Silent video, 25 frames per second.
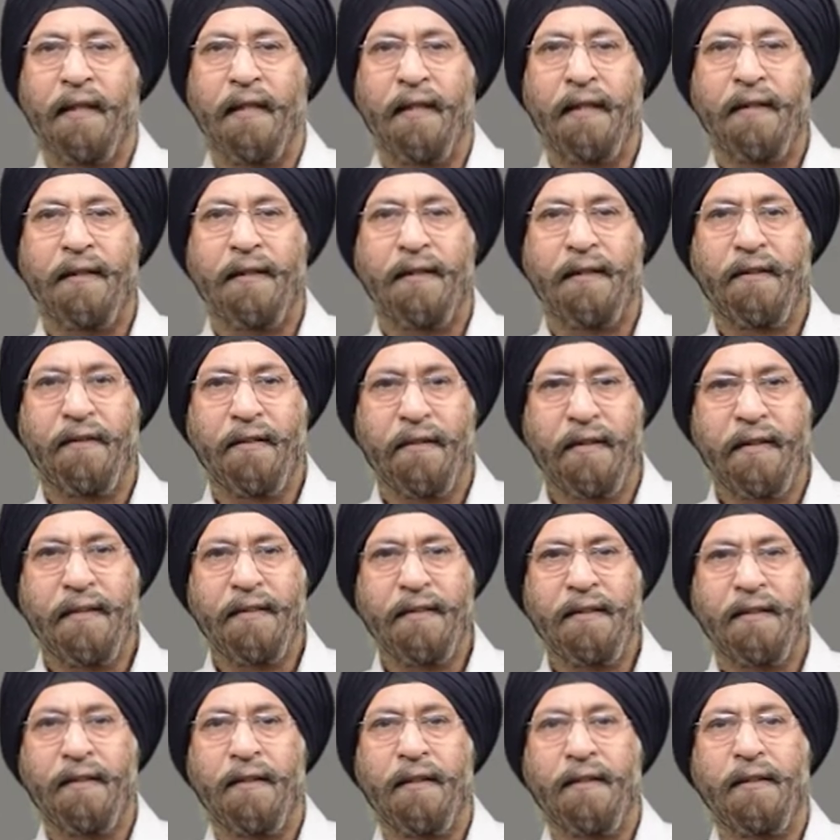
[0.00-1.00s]

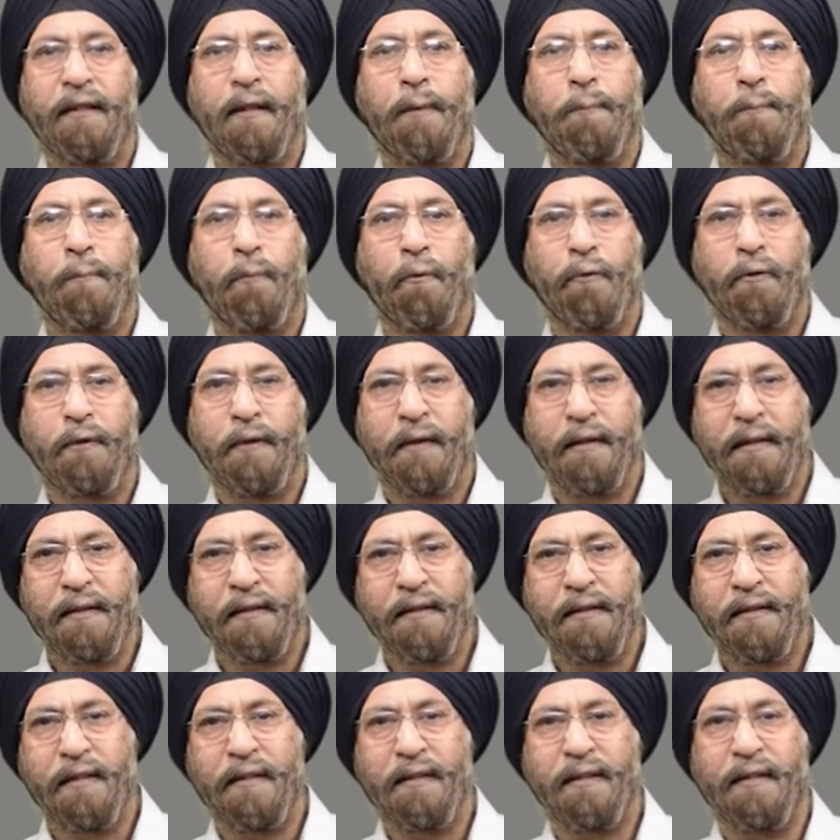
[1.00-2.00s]
increase the protein
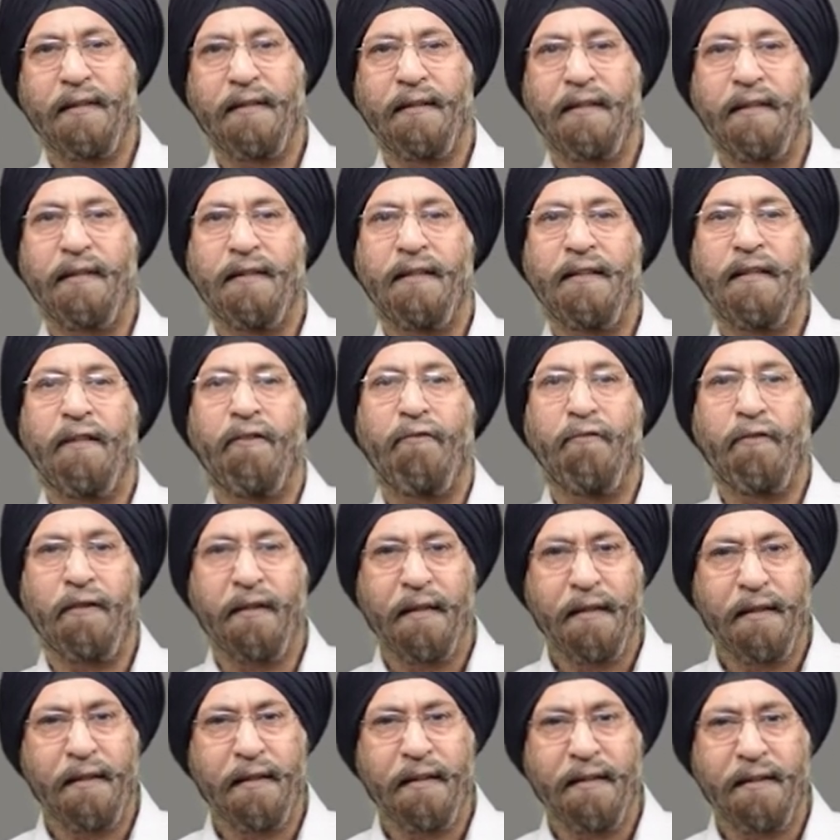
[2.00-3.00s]
synthesis
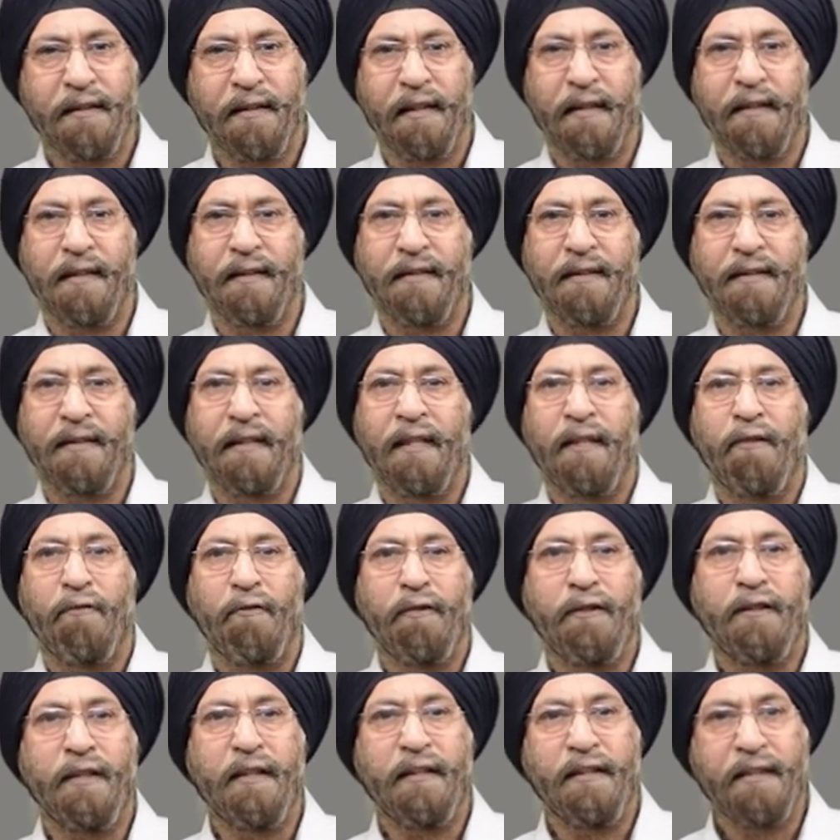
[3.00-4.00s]
within the cells,
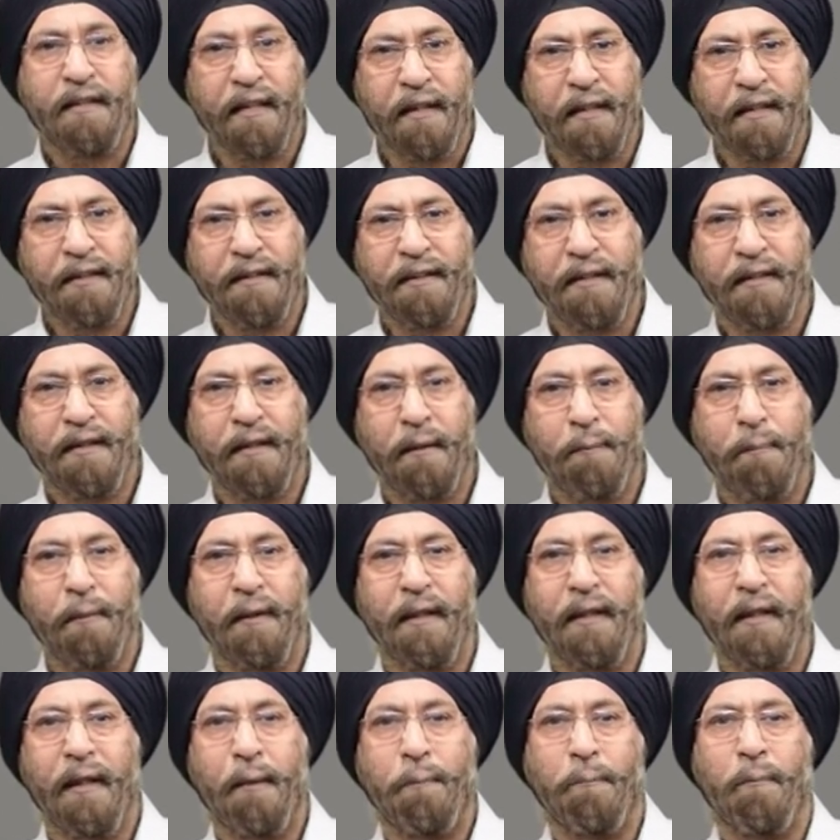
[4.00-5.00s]
which results in the
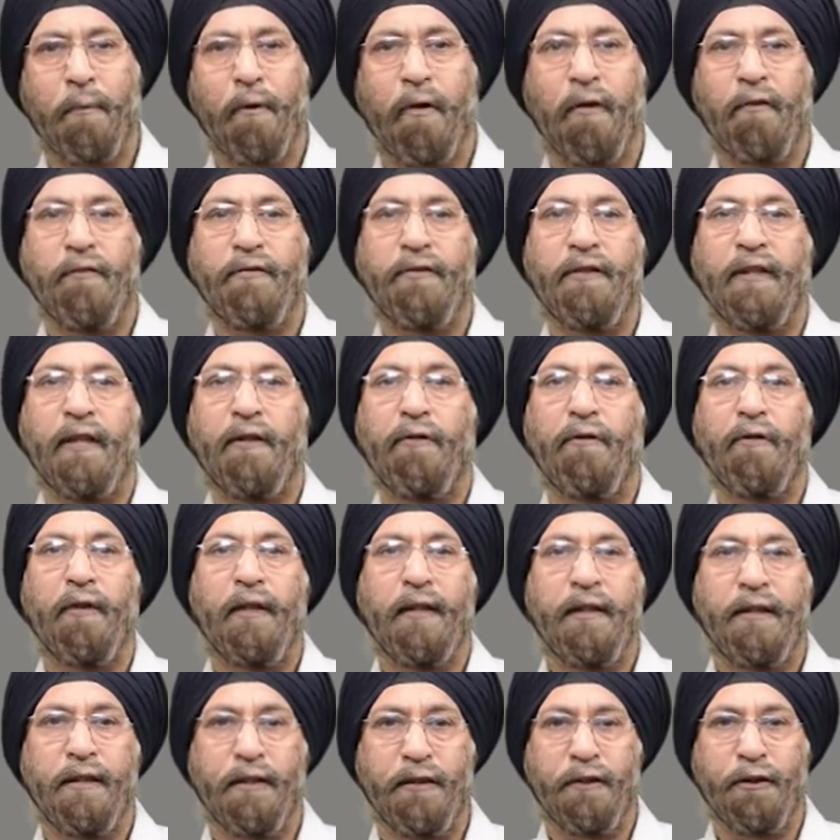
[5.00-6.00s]
buildup of
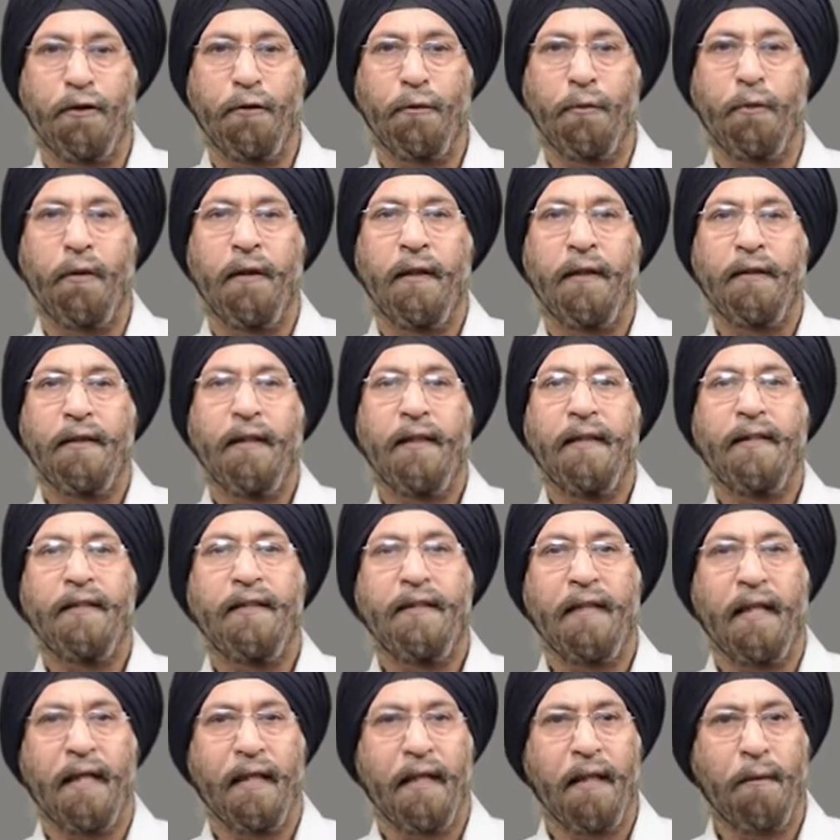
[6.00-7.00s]
cellular tissue, that
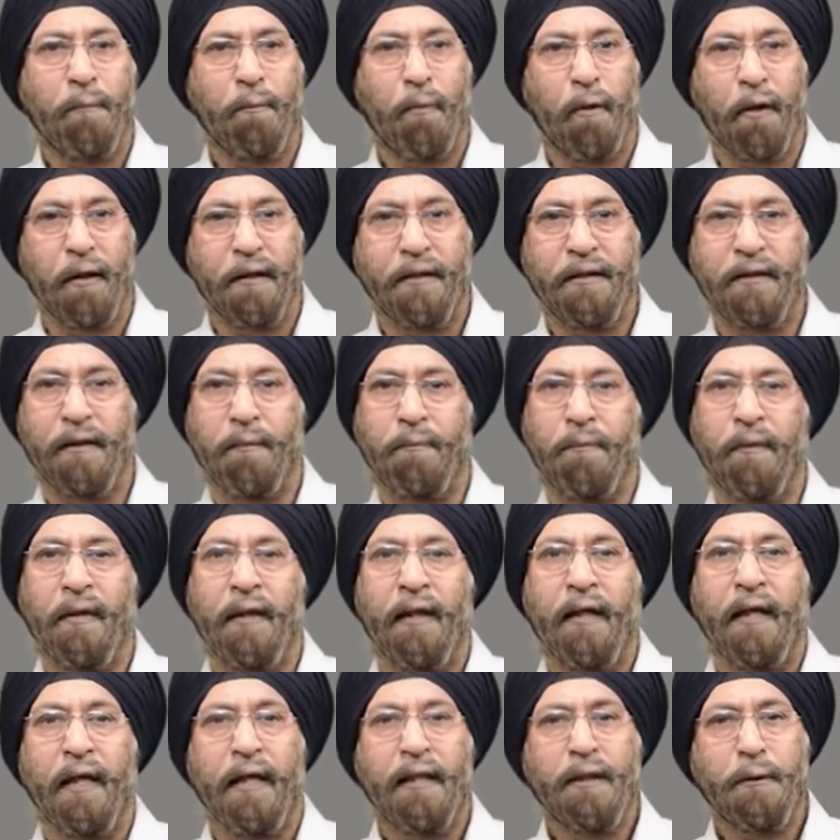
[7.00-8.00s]
is anabolism,
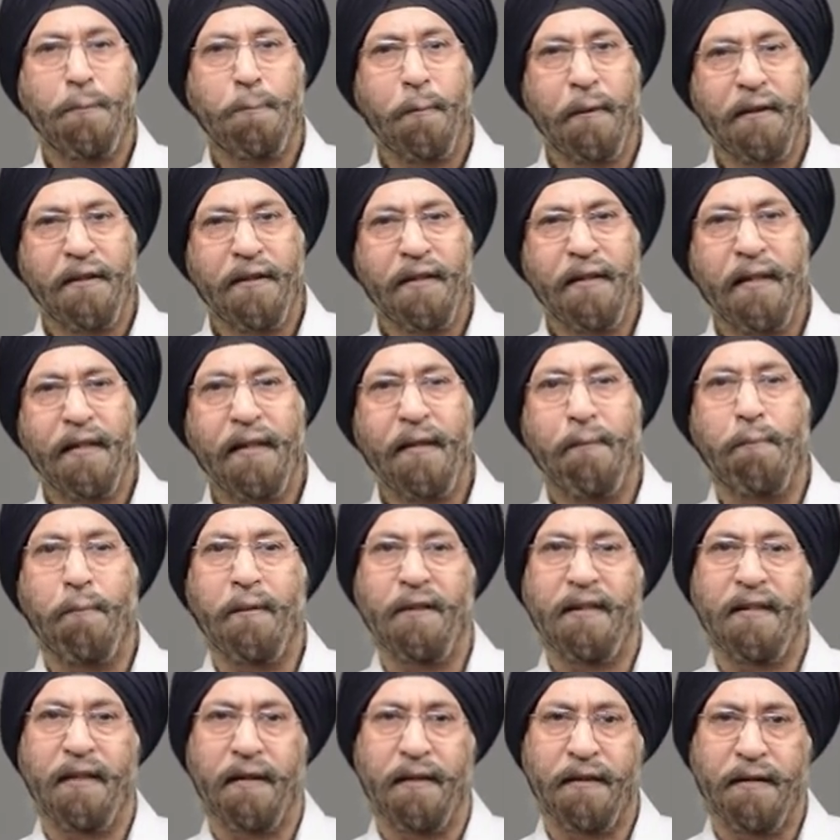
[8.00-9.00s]
especially in
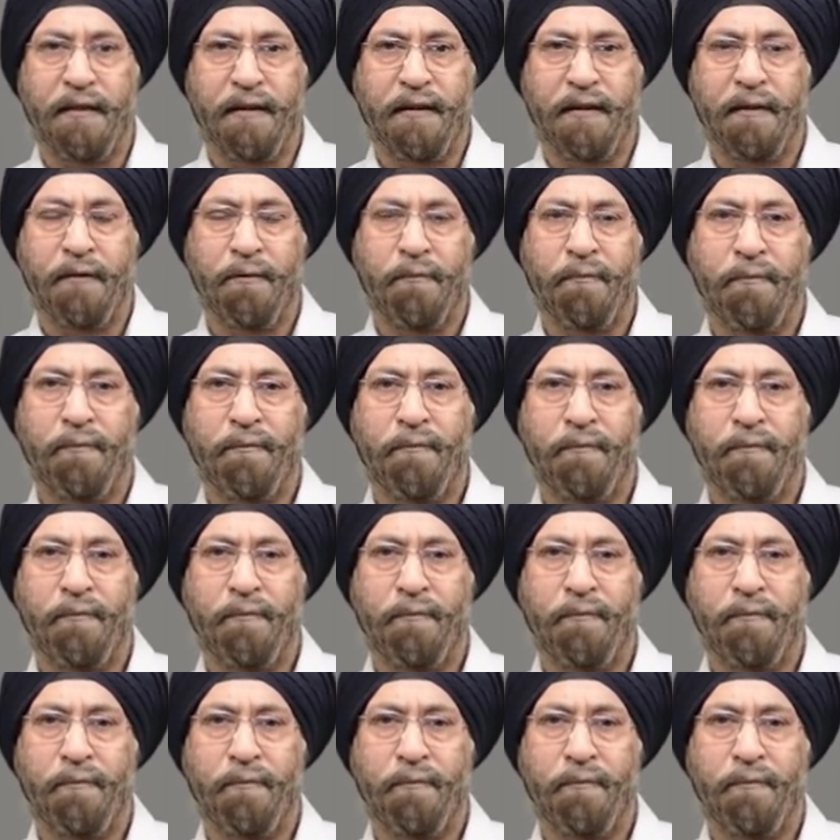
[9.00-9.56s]
muscles.